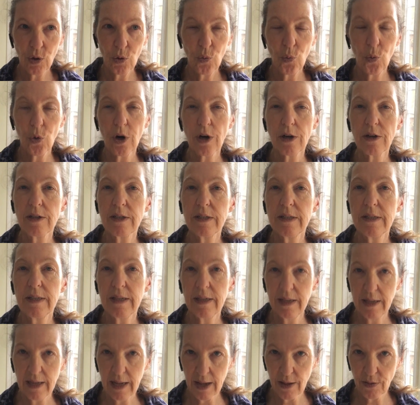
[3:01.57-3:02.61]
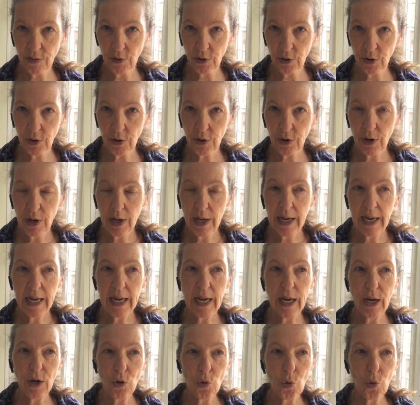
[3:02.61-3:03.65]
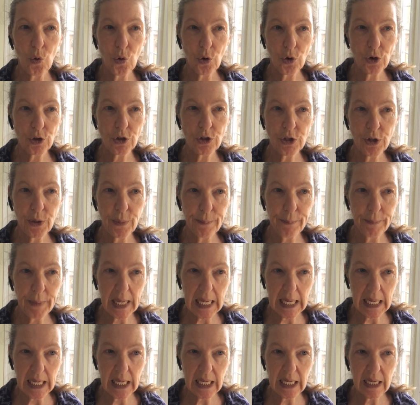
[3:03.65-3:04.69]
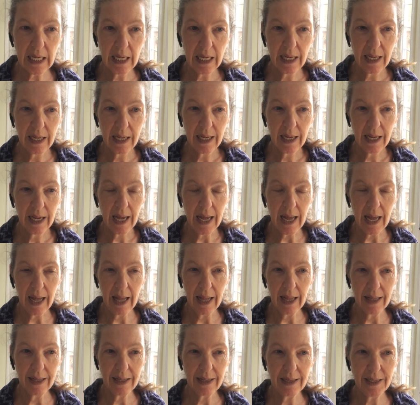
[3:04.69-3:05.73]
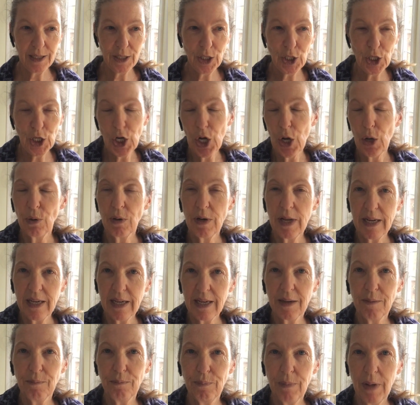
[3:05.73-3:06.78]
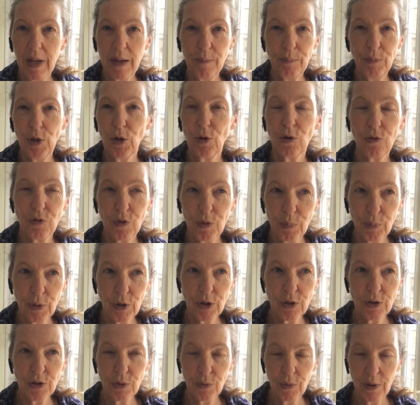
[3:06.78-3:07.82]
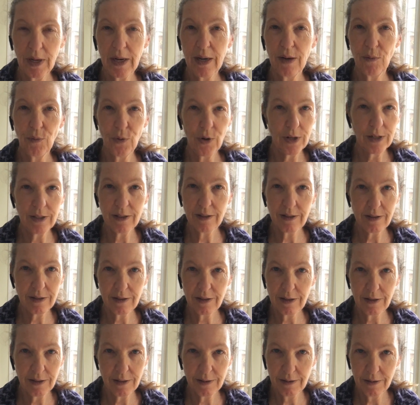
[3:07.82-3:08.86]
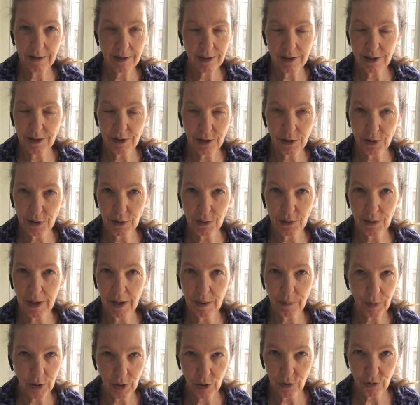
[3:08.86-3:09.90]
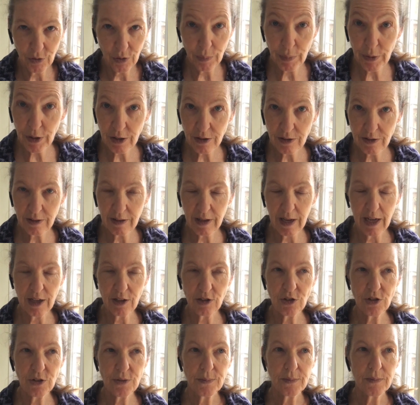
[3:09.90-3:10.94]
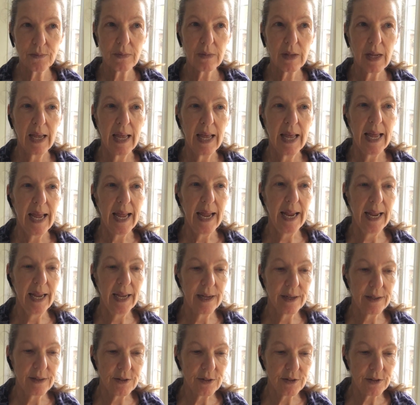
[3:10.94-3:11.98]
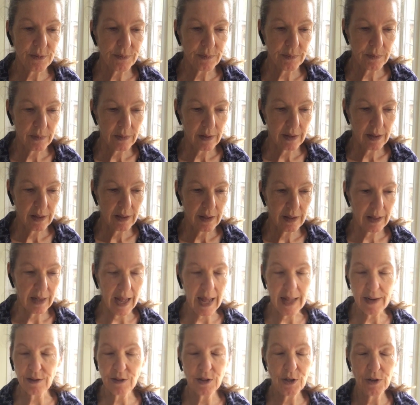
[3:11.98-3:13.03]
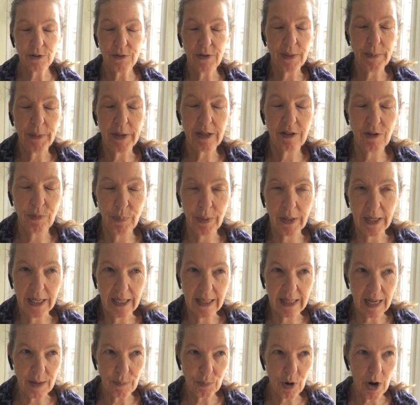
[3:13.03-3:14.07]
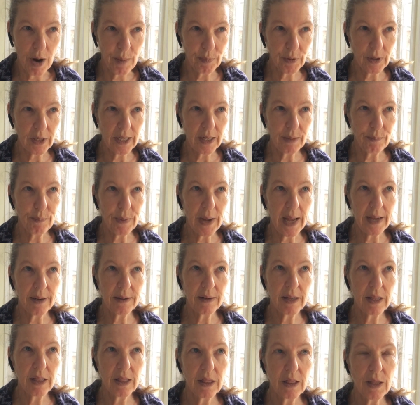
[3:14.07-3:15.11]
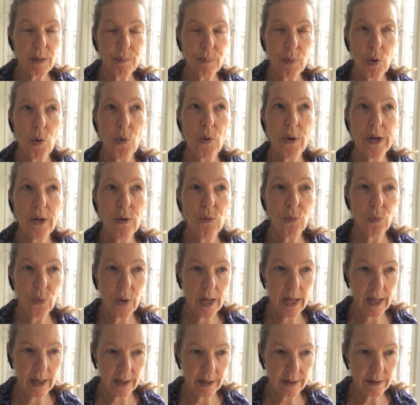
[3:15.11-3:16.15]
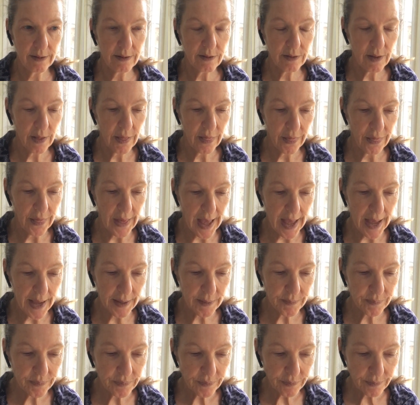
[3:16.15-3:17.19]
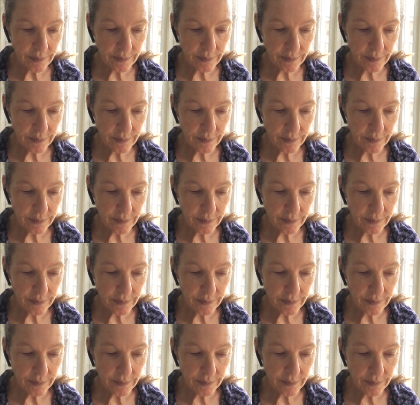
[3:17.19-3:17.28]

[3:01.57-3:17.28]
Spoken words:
worked together in order to make like a beautiful bird the way I wanted to do a beautiful bird sketch. And I don't know if I'm explaining that properly, but the point was that